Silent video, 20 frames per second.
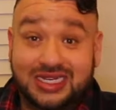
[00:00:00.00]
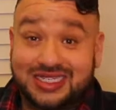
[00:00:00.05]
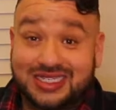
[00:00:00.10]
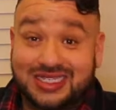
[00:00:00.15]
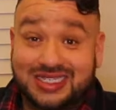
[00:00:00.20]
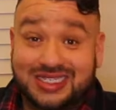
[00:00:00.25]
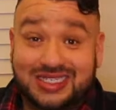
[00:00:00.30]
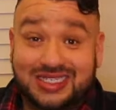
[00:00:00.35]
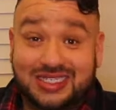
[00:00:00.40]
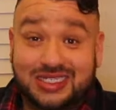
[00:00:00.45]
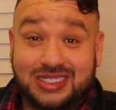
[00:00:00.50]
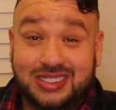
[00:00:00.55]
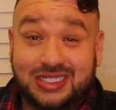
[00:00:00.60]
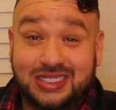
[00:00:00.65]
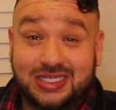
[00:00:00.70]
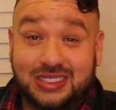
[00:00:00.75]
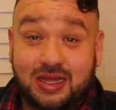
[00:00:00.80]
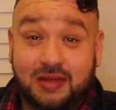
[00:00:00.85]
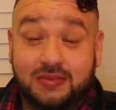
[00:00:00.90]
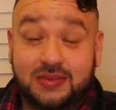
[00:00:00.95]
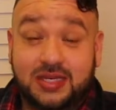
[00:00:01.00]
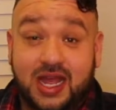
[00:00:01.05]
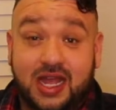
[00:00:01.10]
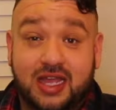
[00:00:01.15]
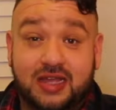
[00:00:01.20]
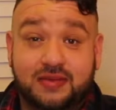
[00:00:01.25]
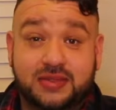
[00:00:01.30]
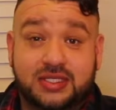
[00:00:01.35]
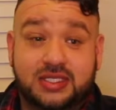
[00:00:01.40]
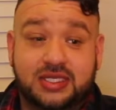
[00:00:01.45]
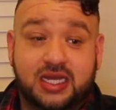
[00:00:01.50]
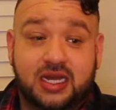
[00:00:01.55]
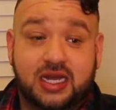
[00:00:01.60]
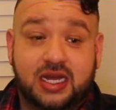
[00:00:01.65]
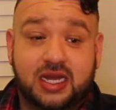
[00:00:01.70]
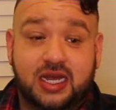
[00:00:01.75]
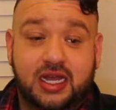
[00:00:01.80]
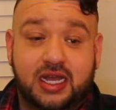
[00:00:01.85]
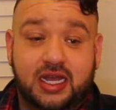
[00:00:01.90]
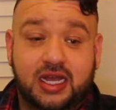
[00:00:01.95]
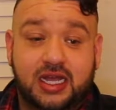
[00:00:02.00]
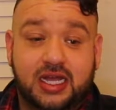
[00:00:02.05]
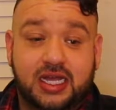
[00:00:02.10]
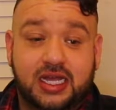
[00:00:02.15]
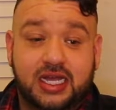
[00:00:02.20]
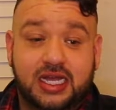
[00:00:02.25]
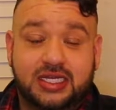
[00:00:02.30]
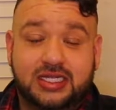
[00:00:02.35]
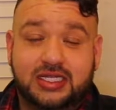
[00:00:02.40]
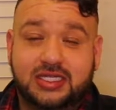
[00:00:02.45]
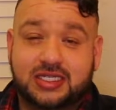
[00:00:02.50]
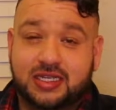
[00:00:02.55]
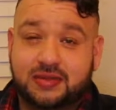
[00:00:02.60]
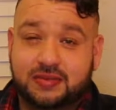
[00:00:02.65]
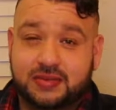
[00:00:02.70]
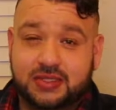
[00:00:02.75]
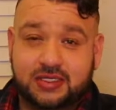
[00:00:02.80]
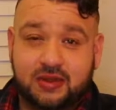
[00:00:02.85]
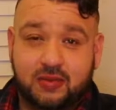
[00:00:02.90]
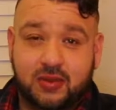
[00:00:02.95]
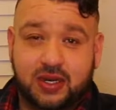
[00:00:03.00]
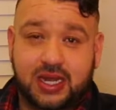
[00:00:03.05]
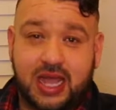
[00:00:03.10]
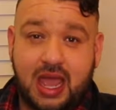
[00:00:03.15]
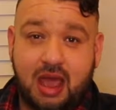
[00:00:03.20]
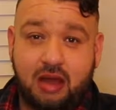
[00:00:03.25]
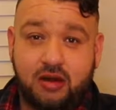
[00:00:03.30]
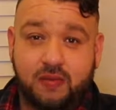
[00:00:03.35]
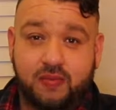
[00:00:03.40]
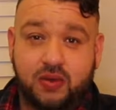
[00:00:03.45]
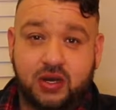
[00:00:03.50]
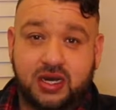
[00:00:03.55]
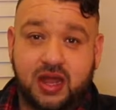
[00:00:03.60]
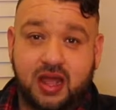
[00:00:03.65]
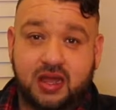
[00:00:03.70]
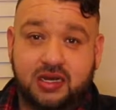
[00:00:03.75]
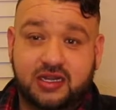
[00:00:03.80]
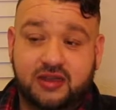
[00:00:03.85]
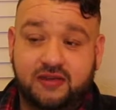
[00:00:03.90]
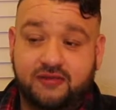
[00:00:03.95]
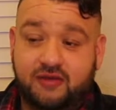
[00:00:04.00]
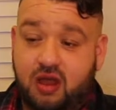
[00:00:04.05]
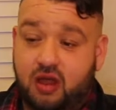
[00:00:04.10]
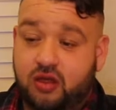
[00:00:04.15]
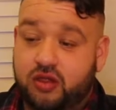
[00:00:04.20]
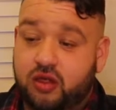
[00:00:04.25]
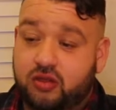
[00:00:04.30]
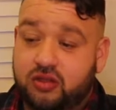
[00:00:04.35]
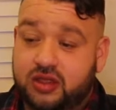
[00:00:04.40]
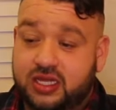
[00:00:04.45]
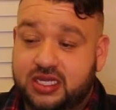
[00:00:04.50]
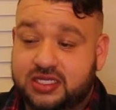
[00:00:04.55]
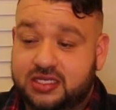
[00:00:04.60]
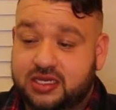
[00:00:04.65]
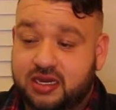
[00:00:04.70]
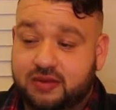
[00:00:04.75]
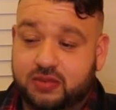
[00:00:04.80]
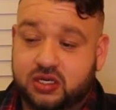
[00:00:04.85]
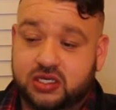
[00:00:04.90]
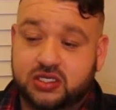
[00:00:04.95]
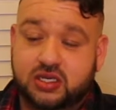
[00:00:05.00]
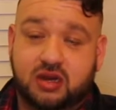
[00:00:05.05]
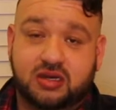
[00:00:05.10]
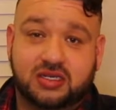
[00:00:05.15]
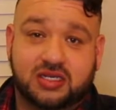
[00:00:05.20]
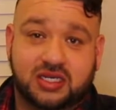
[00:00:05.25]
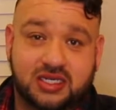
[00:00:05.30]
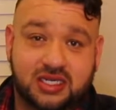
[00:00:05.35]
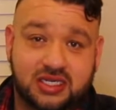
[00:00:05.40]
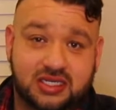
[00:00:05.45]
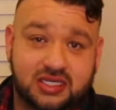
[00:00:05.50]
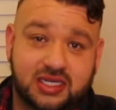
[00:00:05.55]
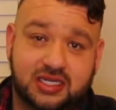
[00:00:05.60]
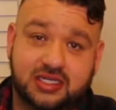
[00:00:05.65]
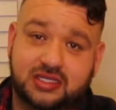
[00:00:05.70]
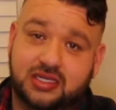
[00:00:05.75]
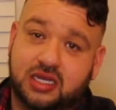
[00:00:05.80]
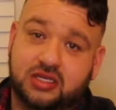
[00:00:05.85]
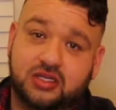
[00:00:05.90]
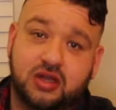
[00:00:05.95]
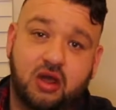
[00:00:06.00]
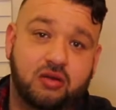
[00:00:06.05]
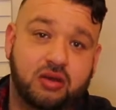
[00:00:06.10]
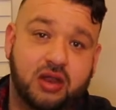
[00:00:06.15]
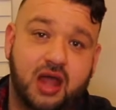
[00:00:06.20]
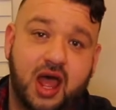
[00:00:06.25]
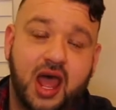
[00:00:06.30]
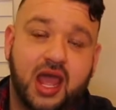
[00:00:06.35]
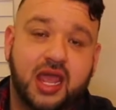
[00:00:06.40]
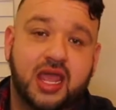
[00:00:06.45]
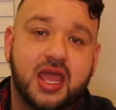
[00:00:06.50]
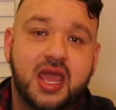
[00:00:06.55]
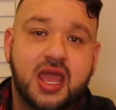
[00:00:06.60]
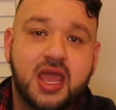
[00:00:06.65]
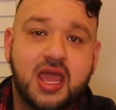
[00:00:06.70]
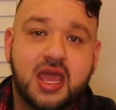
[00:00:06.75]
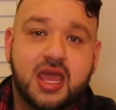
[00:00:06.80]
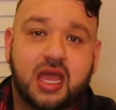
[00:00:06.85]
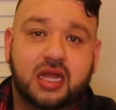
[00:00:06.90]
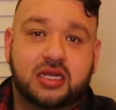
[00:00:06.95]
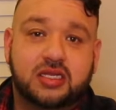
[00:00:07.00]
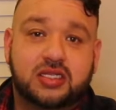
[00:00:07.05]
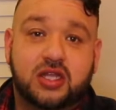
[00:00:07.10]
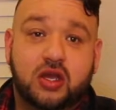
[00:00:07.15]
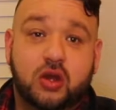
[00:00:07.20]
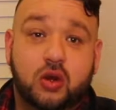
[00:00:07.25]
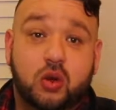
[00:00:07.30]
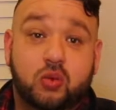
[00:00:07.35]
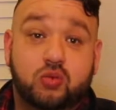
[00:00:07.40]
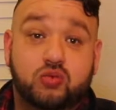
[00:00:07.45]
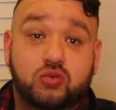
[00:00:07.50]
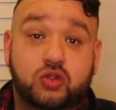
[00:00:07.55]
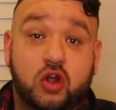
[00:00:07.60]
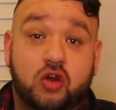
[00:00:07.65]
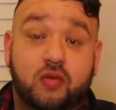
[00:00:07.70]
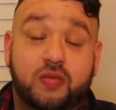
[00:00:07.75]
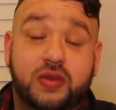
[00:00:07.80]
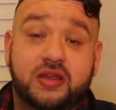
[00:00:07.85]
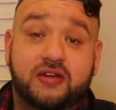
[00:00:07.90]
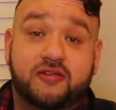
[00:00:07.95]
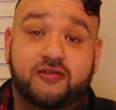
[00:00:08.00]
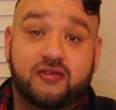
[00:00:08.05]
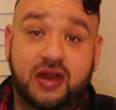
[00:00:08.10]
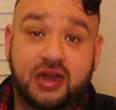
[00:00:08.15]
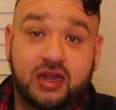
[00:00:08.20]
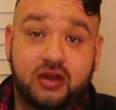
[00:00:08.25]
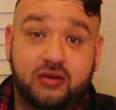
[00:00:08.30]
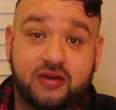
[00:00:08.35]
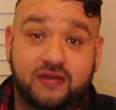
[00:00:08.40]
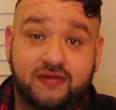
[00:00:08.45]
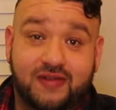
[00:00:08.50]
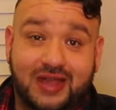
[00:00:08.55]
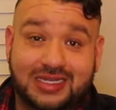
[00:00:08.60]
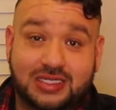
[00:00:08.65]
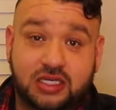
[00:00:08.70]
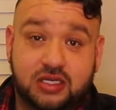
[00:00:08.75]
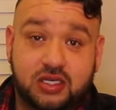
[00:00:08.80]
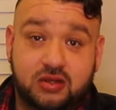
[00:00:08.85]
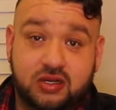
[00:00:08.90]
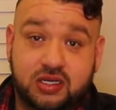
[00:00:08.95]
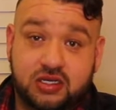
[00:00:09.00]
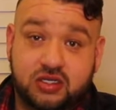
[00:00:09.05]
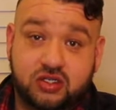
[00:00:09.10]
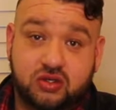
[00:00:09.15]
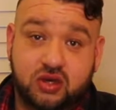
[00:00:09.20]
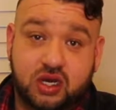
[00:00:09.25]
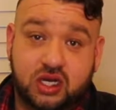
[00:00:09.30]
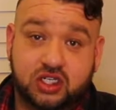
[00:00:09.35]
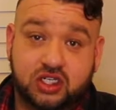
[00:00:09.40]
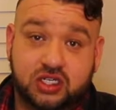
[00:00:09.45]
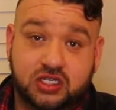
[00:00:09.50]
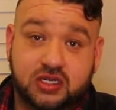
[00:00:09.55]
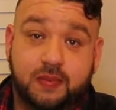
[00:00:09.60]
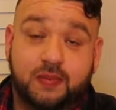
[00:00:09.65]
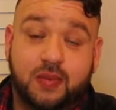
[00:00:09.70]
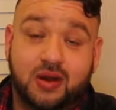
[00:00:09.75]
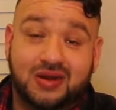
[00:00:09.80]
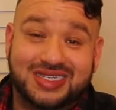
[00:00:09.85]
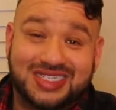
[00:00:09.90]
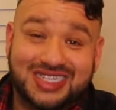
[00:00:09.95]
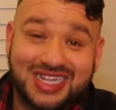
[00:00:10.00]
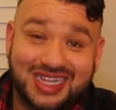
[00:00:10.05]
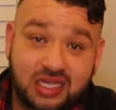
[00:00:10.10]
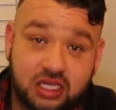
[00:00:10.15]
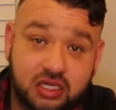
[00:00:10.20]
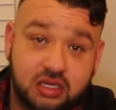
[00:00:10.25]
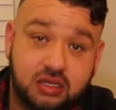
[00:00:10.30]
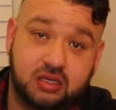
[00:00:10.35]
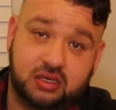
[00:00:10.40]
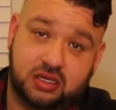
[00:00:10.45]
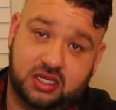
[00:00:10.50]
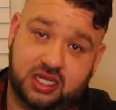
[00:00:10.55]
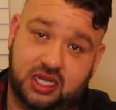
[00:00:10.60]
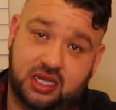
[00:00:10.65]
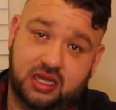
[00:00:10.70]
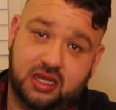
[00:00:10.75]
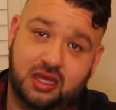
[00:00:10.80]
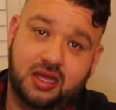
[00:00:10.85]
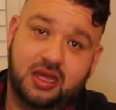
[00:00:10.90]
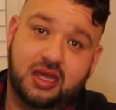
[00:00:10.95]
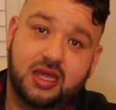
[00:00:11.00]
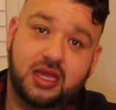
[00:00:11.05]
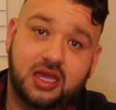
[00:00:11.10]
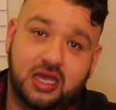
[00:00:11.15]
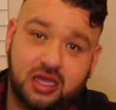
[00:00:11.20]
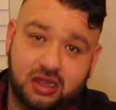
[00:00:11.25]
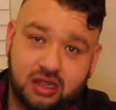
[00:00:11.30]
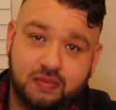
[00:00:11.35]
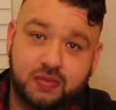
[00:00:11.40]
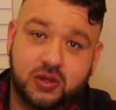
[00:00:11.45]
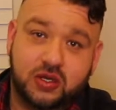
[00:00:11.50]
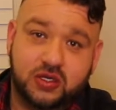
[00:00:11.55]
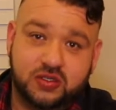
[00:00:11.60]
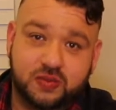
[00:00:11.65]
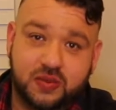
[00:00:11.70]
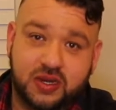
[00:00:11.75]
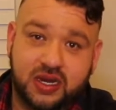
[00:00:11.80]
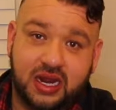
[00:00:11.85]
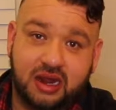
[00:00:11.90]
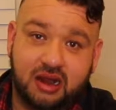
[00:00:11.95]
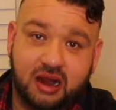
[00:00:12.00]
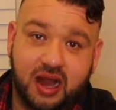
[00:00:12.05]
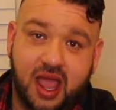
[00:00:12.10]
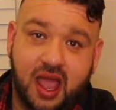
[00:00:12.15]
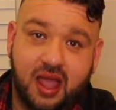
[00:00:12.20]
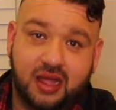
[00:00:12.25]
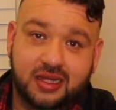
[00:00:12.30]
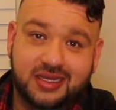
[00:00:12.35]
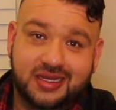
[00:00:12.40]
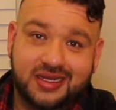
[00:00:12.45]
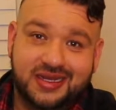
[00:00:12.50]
Sometimes it seems somewhat counterproductive, although these numbers are statistics that don't lie. And so don't be afraid to invest in new construction, particularly in the Bozeman area.